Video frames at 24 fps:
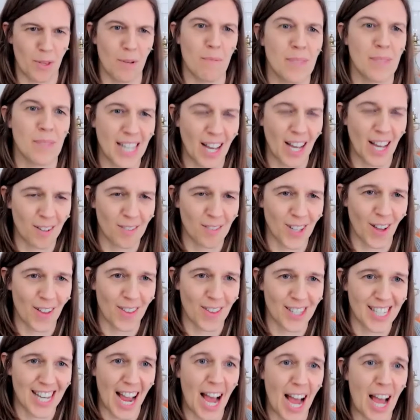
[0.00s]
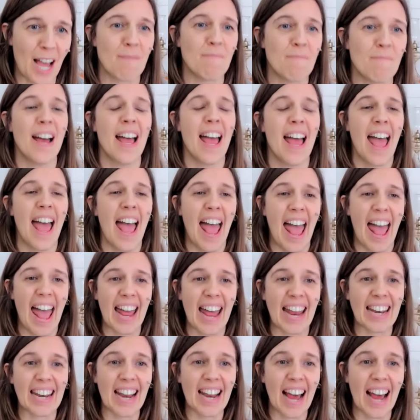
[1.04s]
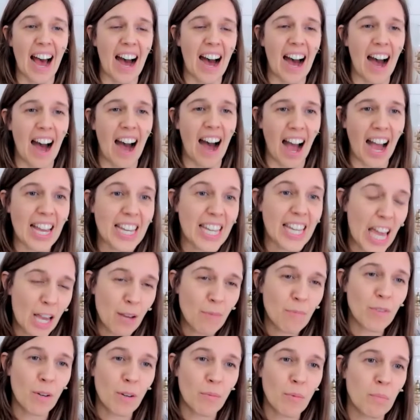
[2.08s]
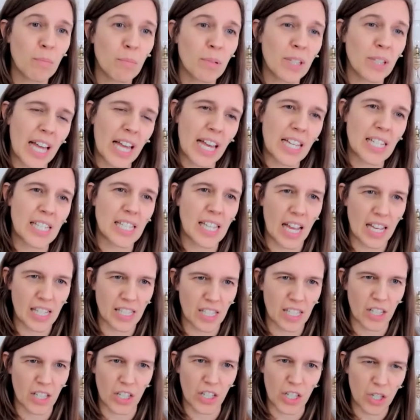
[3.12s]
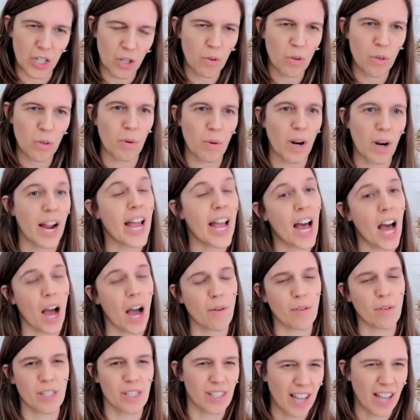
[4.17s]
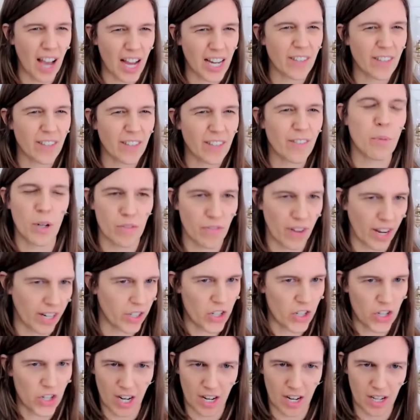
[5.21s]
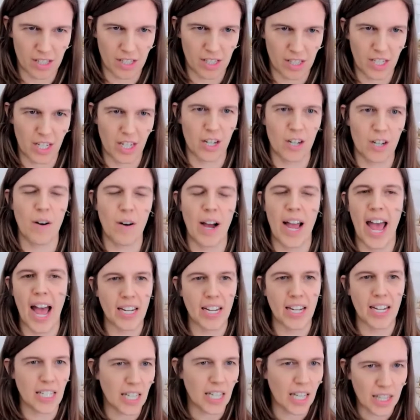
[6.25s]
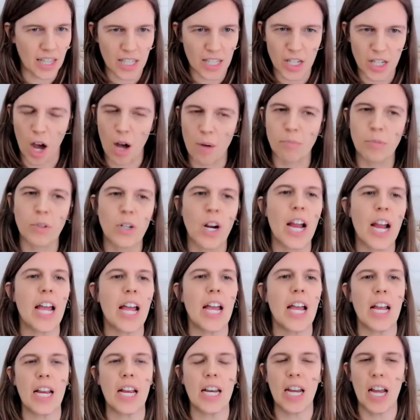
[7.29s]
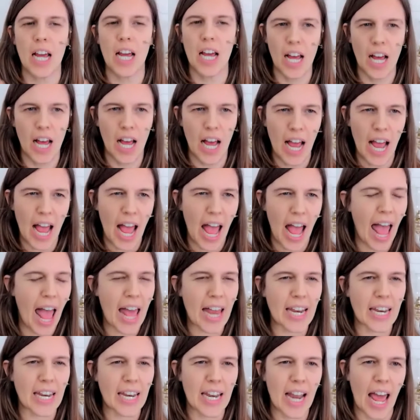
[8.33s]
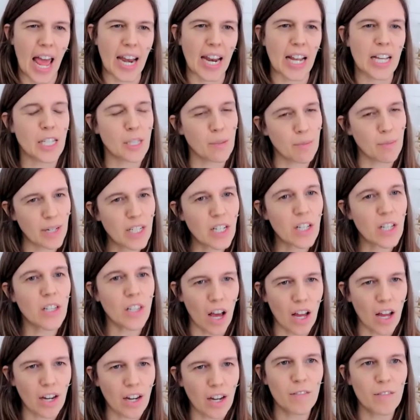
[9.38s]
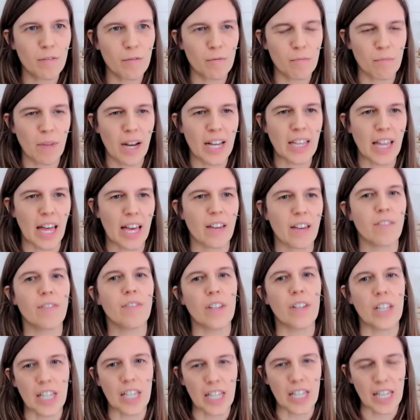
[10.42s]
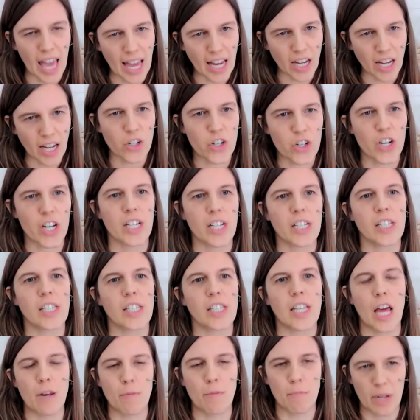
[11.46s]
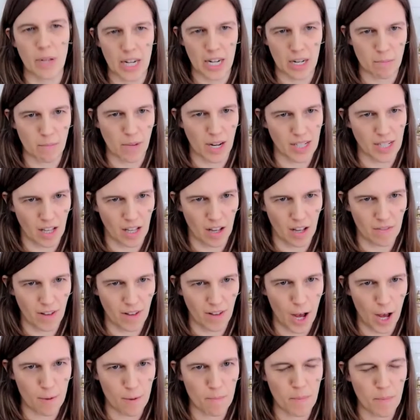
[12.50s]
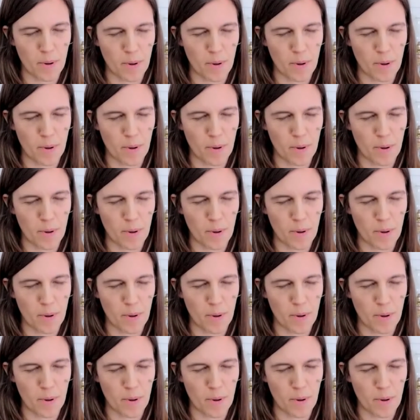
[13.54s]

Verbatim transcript: themselves all the time. And I came from a place as a youth where I, I was kind of a perfectionist, you know, I had to get the top grade. And, and I spent a lot of my life feeling anxious and beating myself up.